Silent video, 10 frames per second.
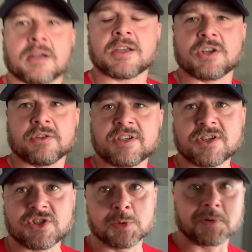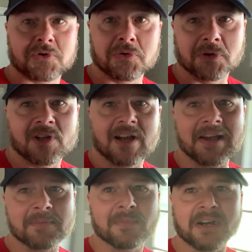You know, this is super cool.
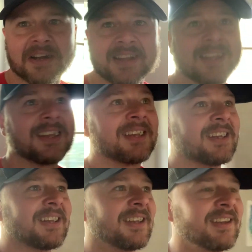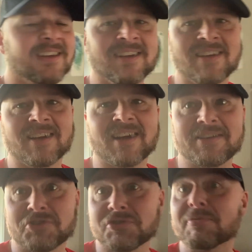I'm, uh, I
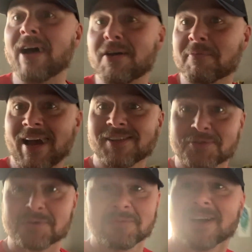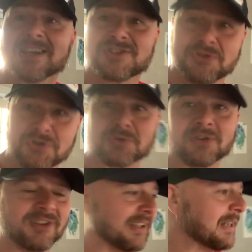have to use the bathroom as
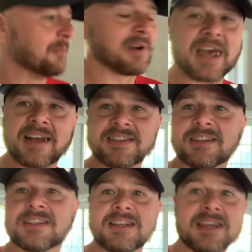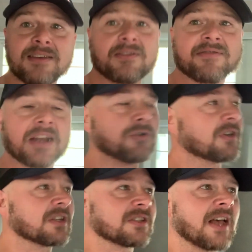usual, but I had to leave the venue
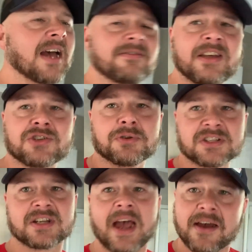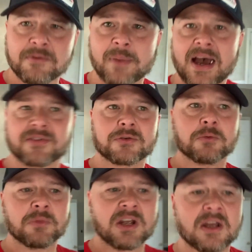because that venue doesn't have a
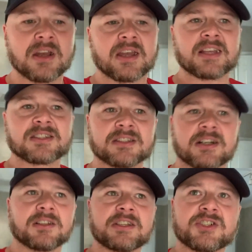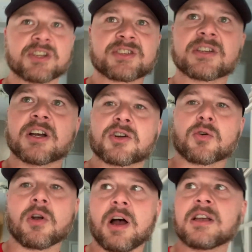bathroom. It's literally just
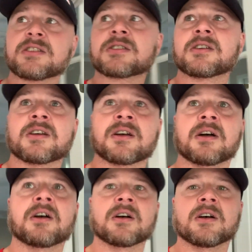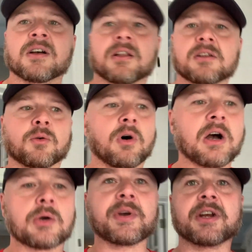across a little
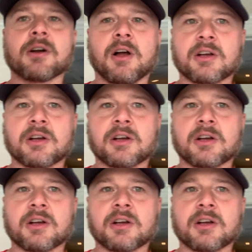walkway here. I'll